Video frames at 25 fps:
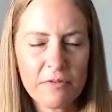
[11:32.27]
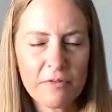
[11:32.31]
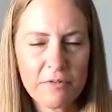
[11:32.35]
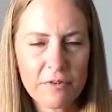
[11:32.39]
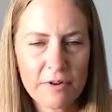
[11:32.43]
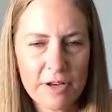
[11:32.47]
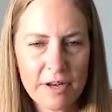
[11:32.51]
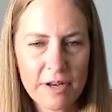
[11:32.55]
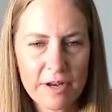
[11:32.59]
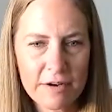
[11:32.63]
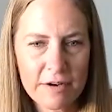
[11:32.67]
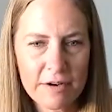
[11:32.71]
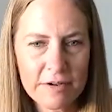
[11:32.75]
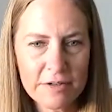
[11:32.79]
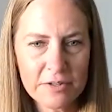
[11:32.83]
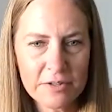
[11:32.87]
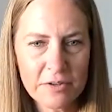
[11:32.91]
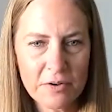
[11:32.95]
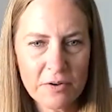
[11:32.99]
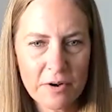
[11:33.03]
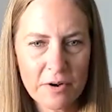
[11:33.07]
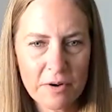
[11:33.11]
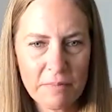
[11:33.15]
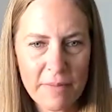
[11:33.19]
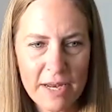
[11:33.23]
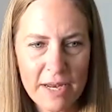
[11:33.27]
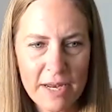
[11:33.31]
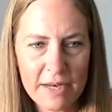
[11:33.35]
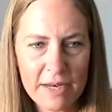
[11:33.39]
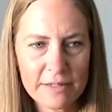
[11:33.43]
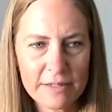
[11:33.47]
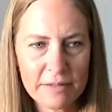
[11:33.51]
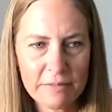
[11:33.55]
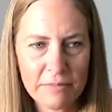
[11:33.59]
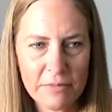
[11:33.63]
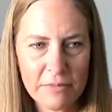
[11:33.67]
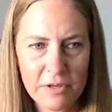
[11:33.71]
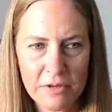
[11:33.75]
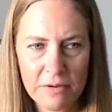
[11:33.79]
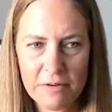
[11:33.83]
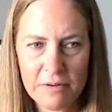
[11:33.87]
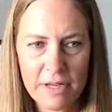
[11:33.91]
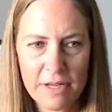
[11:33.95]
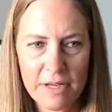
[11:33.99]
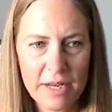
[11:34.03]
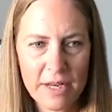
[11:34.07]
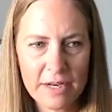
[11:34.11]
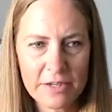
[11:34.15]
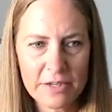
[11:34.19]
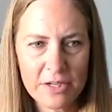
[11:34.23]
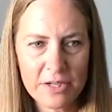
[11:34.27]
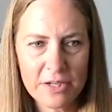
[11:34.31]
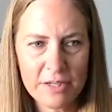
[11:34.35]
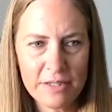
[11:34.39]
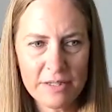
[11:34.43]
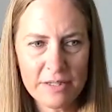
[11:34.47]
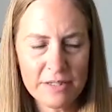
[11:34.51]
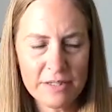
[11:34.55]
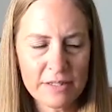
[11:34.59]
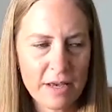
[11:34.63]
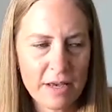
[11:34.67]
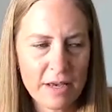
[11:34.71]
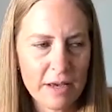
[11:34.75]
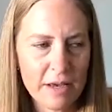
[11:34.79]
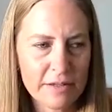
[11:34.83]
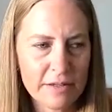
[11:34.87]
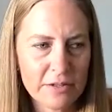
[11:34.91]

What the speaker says: for years or making some new connections.